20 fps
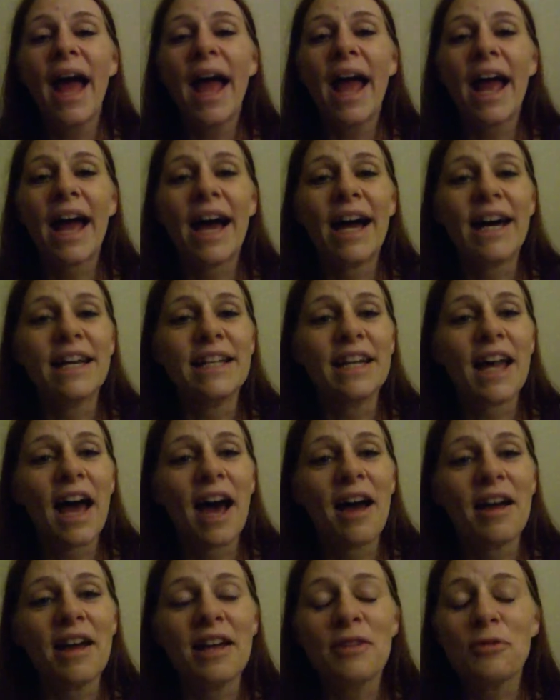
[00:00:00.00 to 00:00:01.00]
And
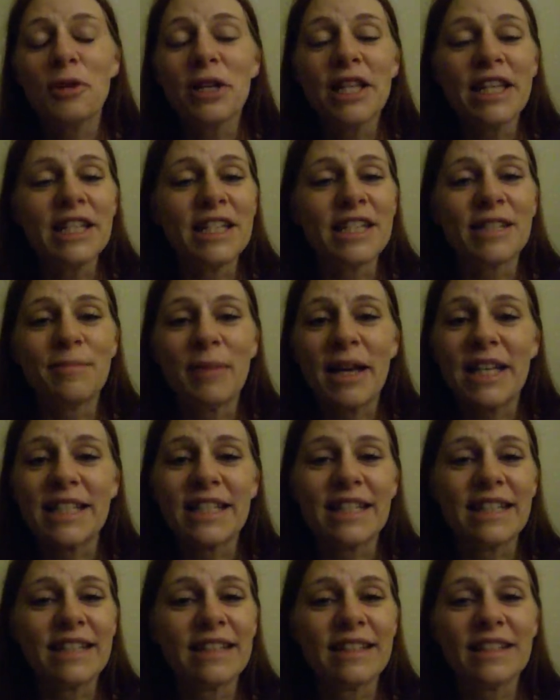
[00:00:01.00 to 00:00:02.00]
it really just
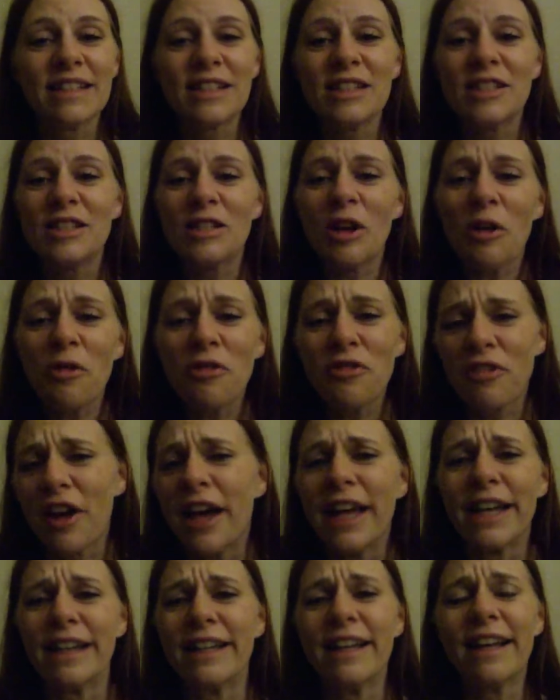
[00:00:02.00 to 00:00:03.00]
makes it so
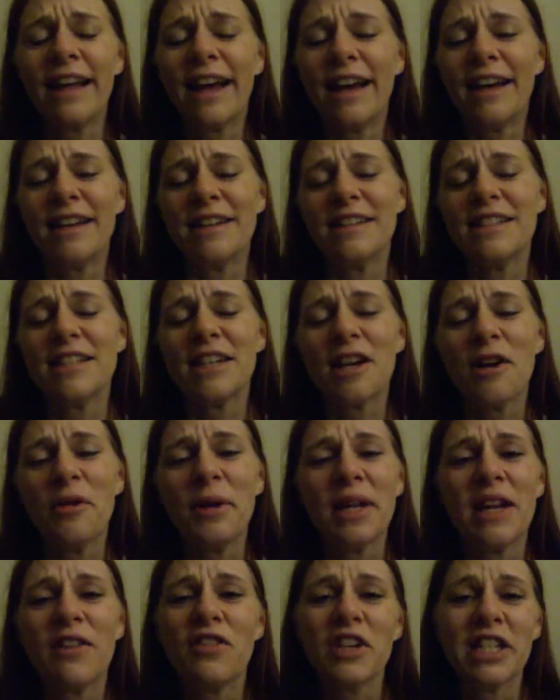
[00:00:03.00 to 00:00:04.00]
fun to
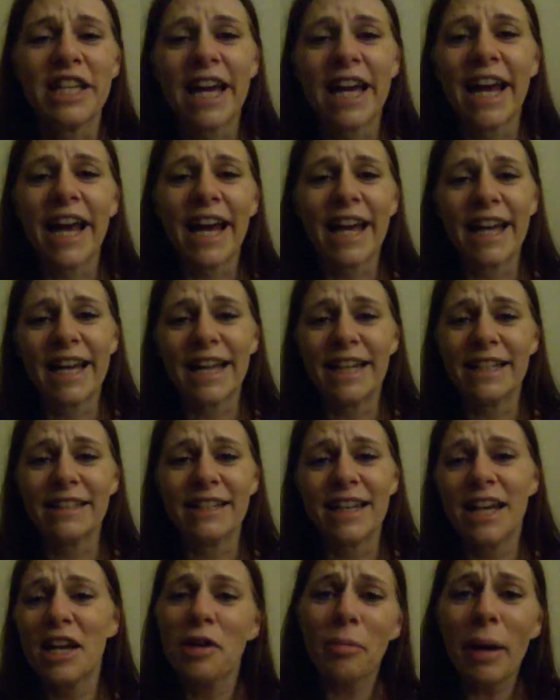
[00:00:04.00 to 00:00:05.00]
go in every day
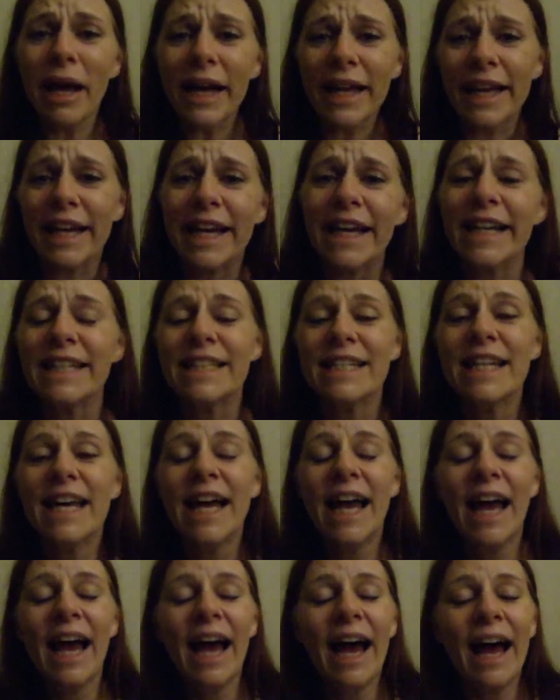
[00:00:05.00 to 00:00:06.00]
and get your butt kicked.
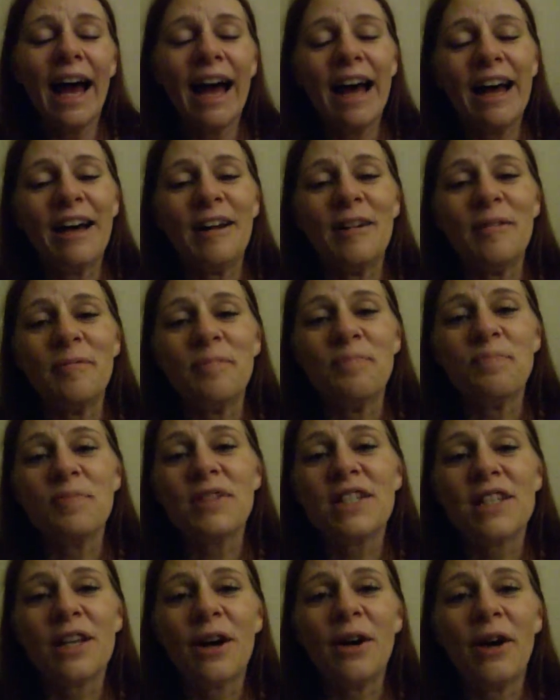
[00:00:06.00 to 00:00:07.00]

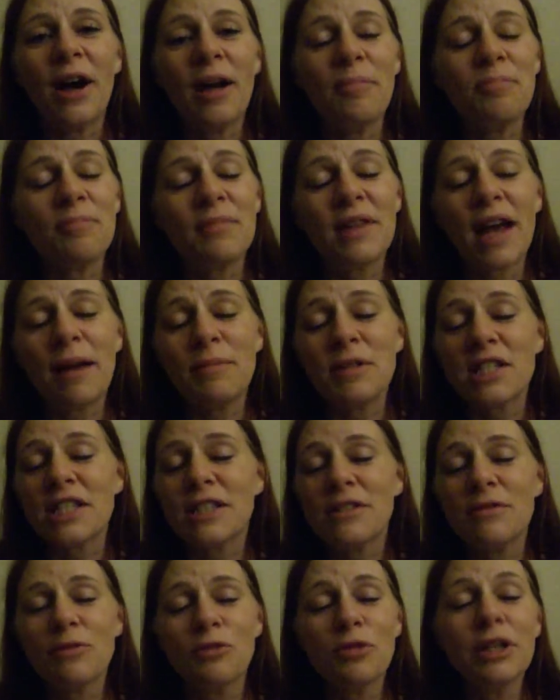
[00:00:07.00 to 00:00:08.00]
So I'm
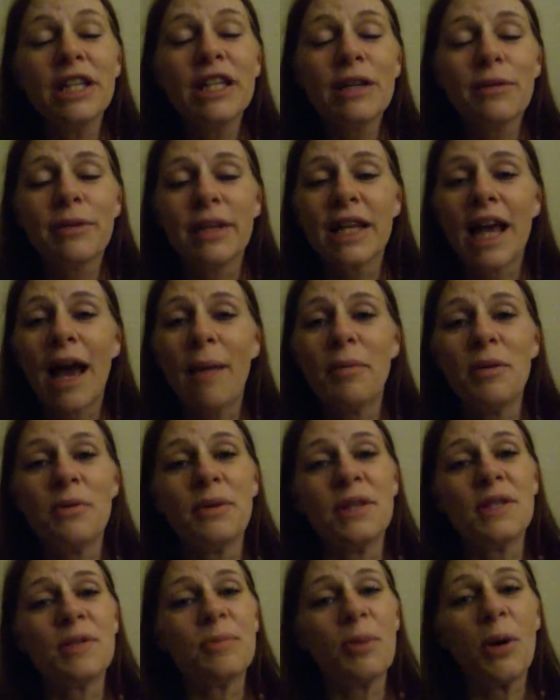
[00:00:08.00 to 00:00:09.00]
just really, really happy
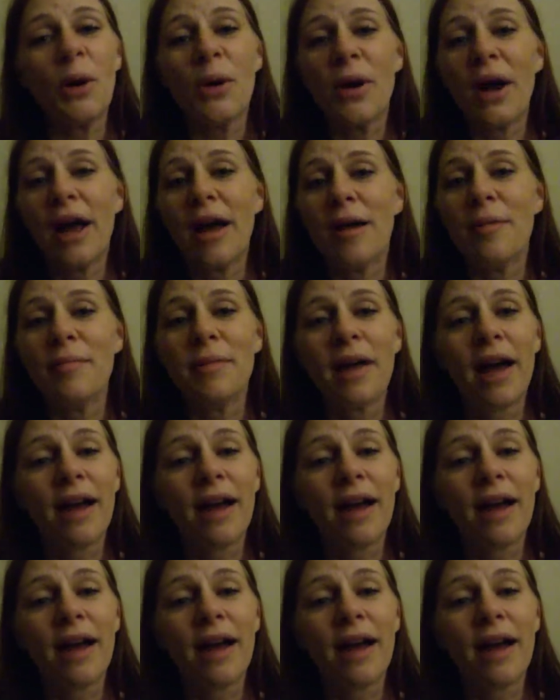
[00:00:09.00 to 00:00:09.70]
with this program.